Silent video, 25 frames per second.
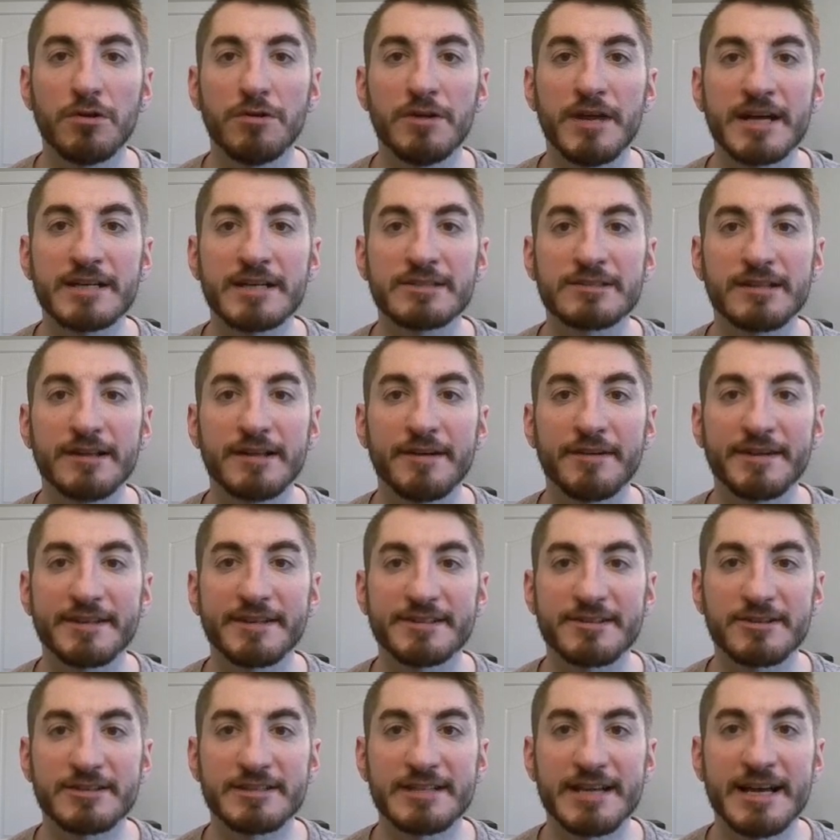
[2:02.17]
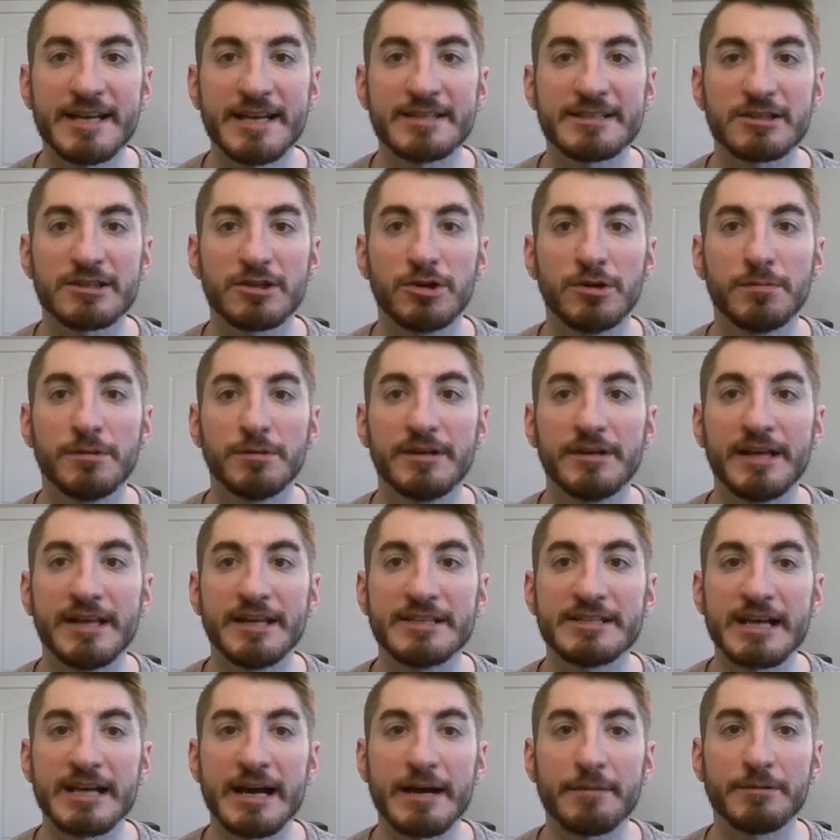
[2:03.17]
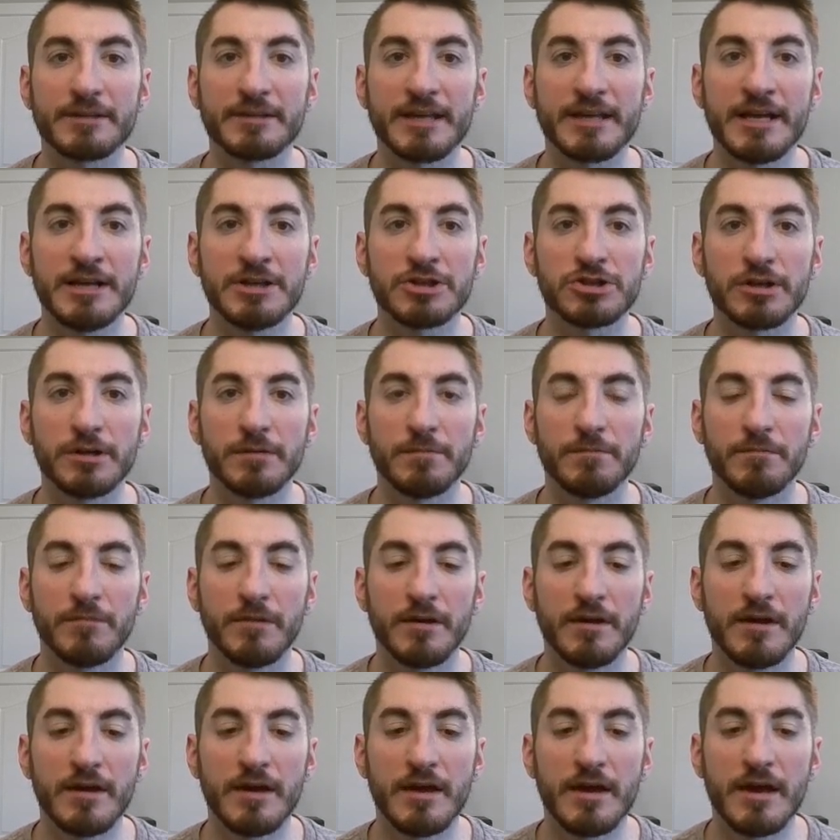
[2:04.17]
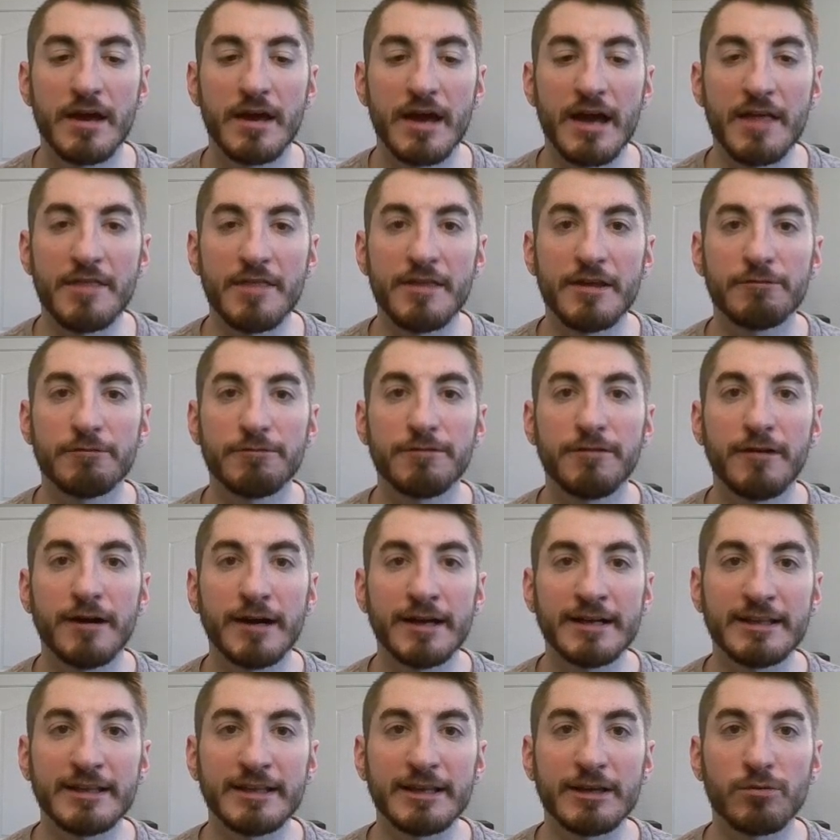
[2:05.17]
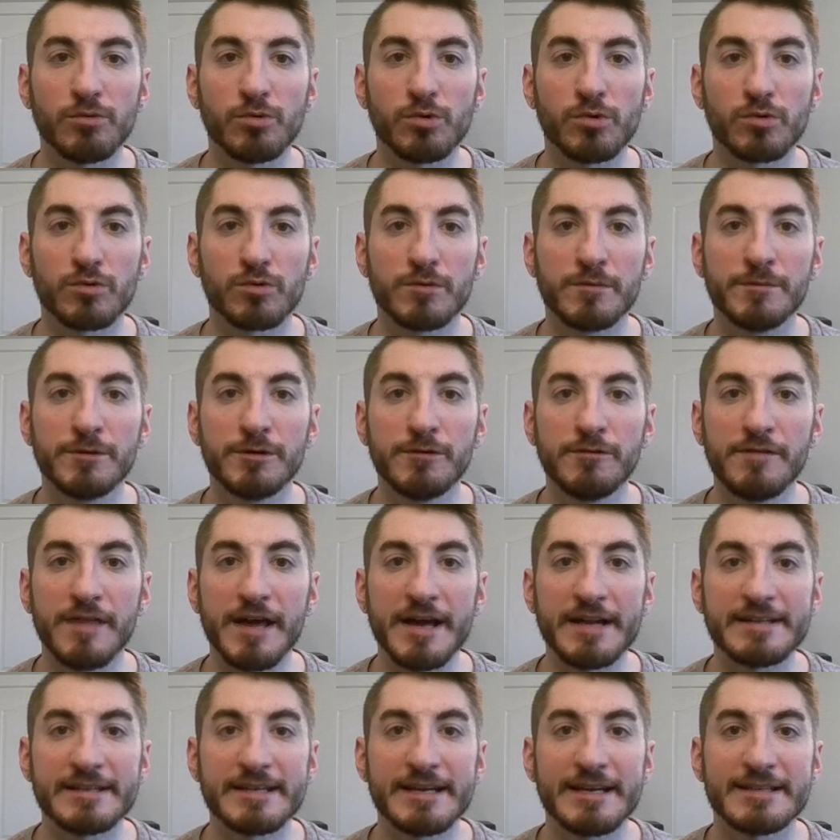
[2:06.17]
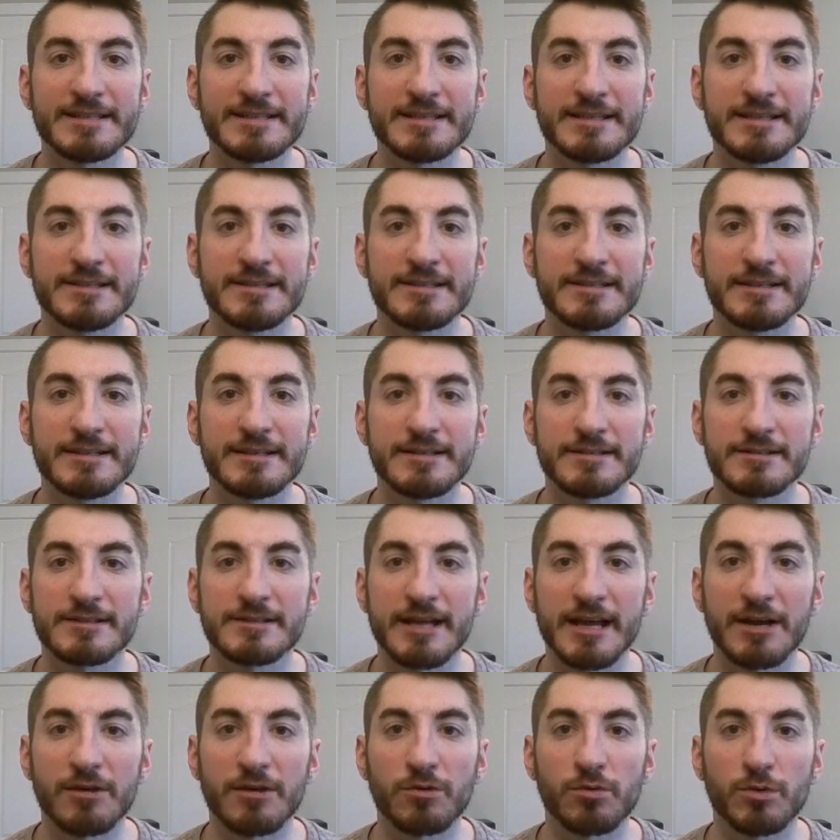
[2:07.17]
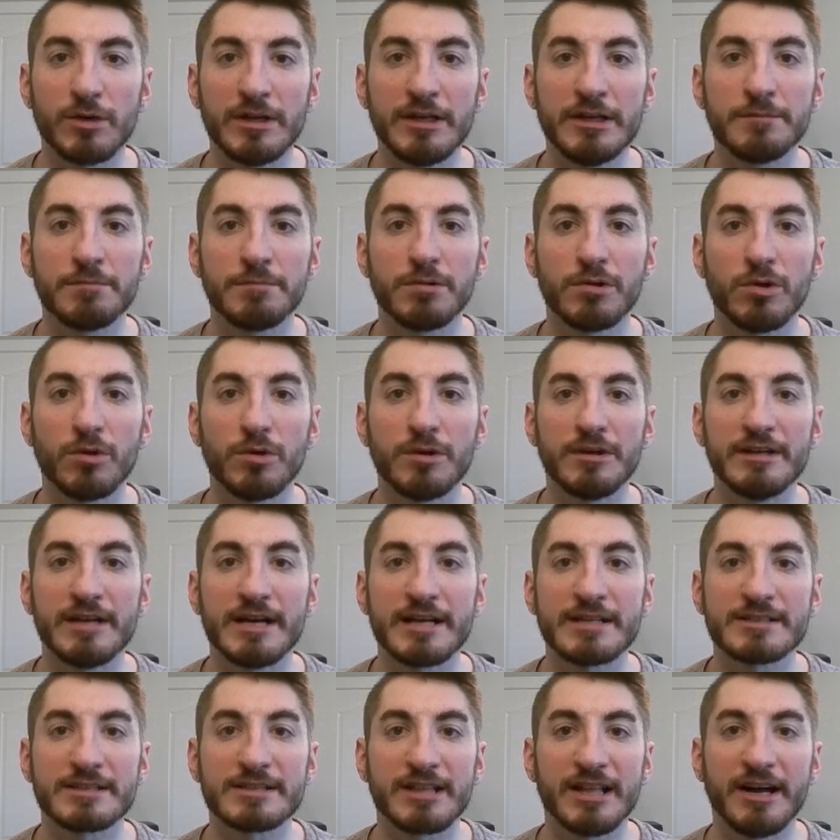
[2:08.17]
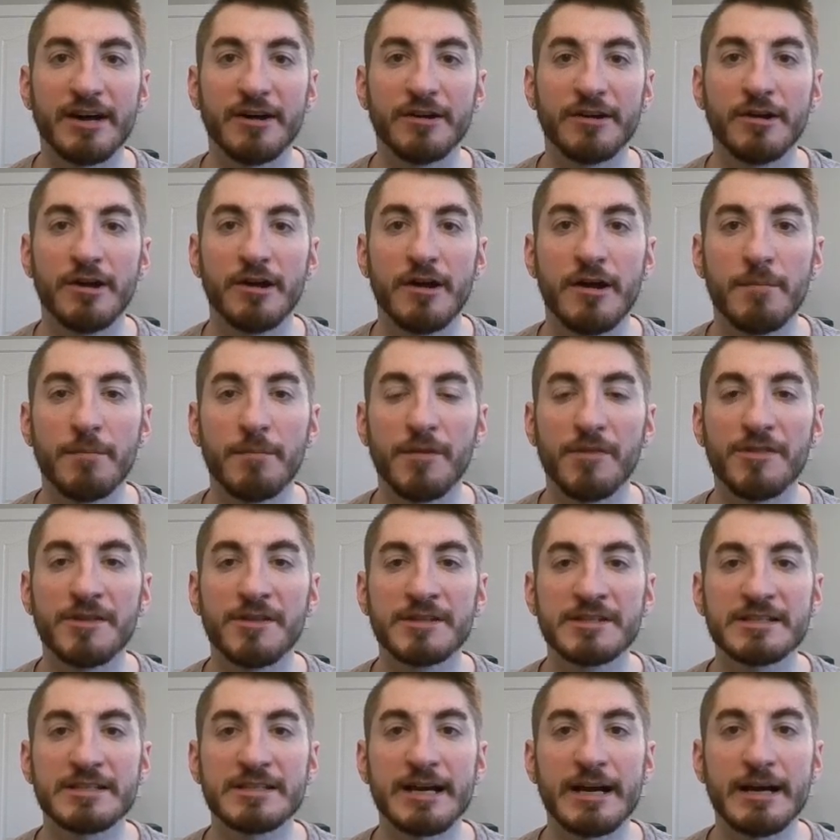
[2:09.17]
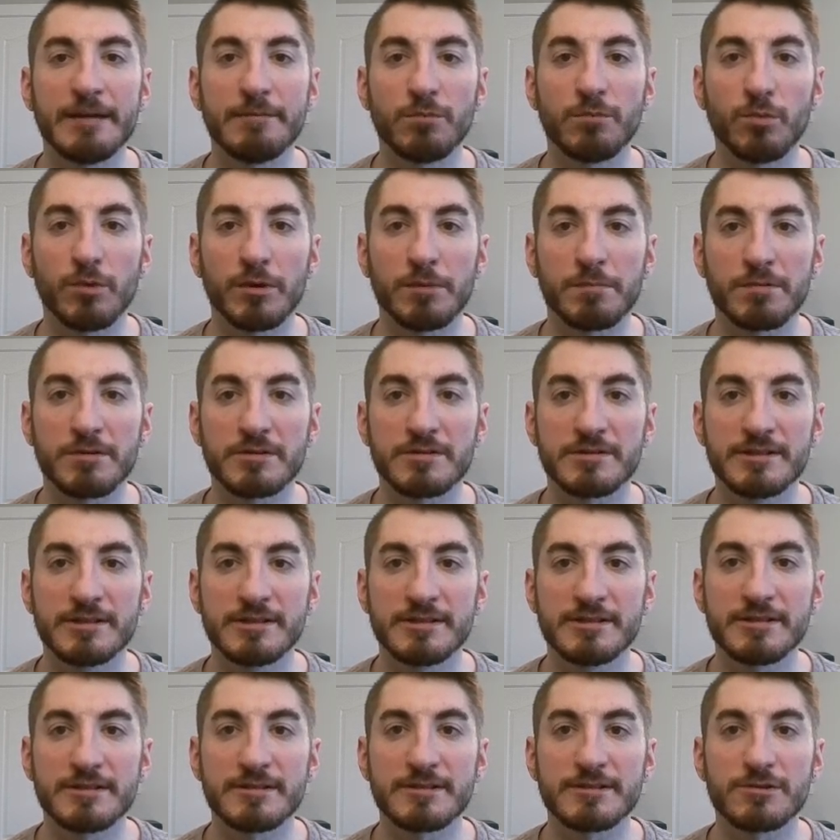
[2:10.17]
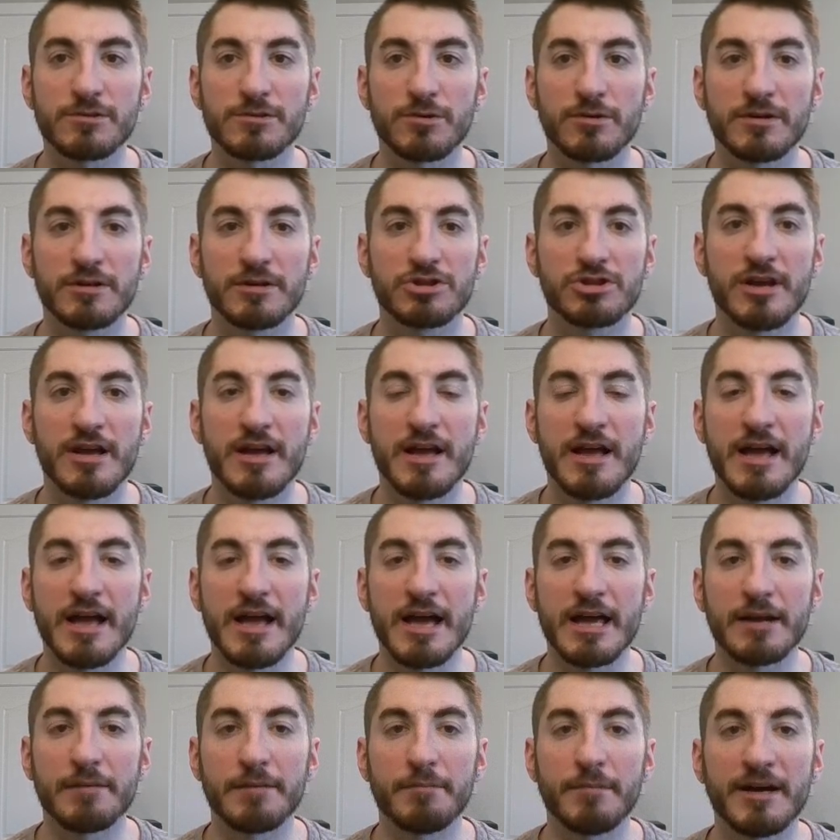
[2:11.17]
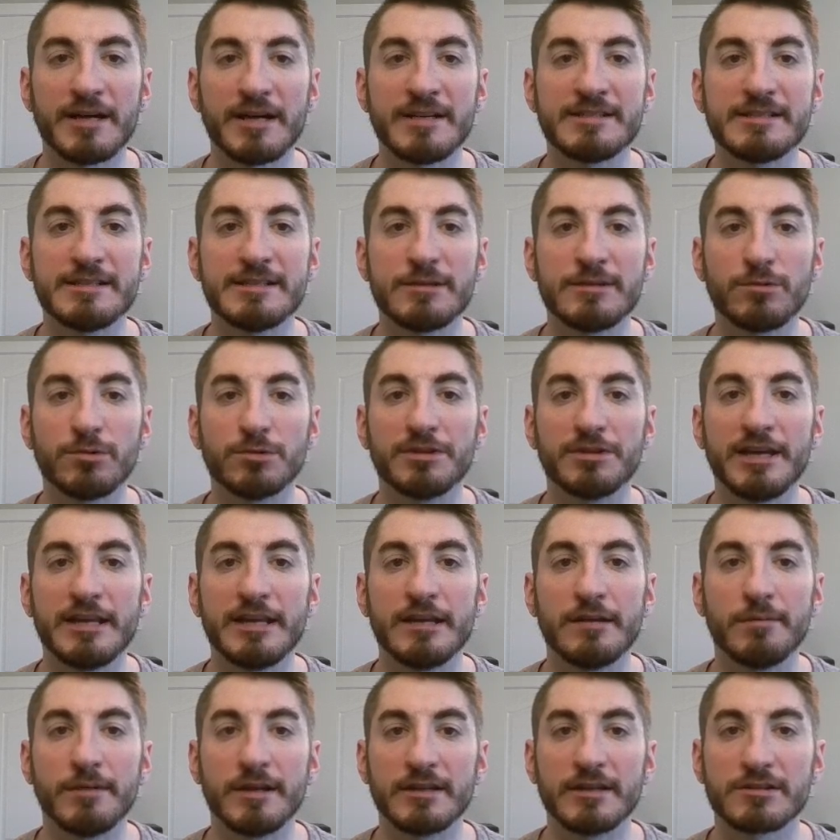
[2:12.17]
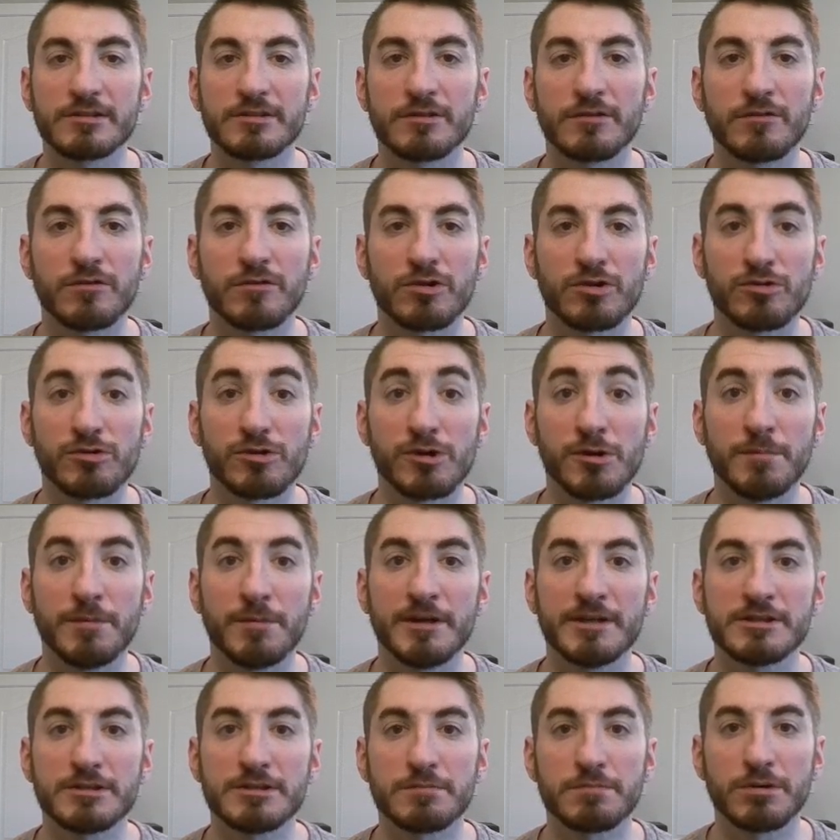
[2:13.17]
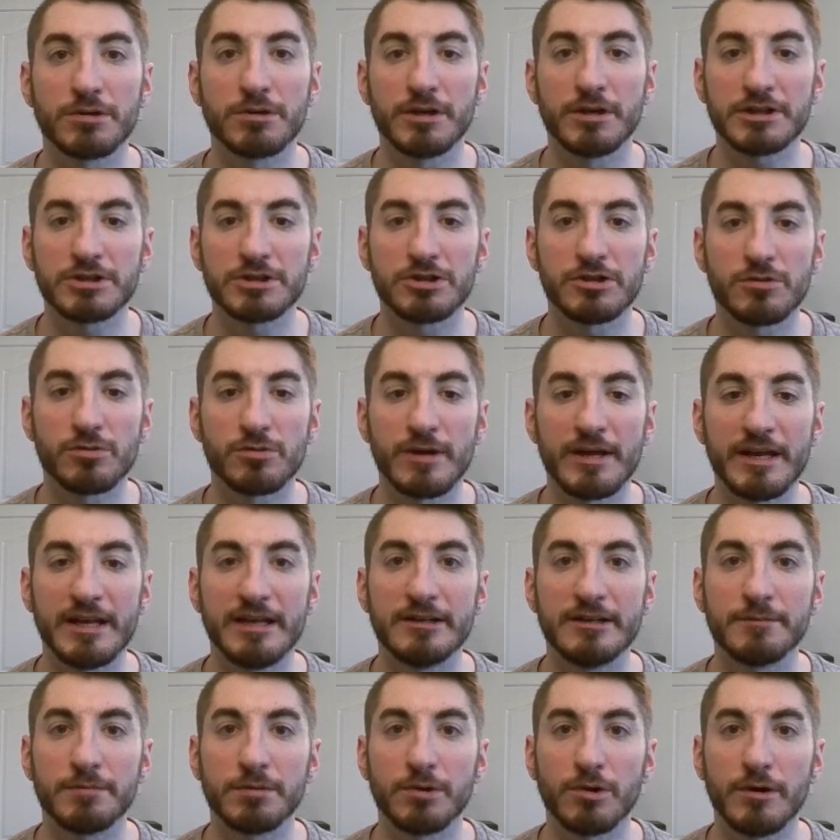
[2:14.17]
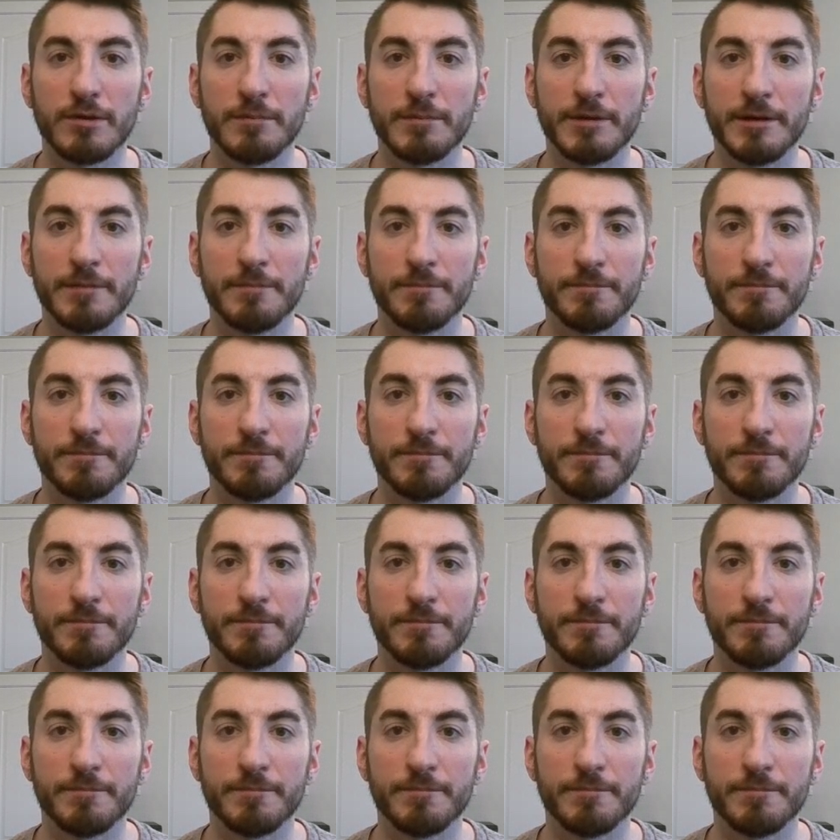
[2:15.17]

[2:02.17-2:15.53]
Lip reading: Nextcloud as our test Kubernetes application. And then finally, we'll remove that test instance and redeploy Nextcloud, but this time with persistent storage and a MySQL database for a robust production-ready deployment.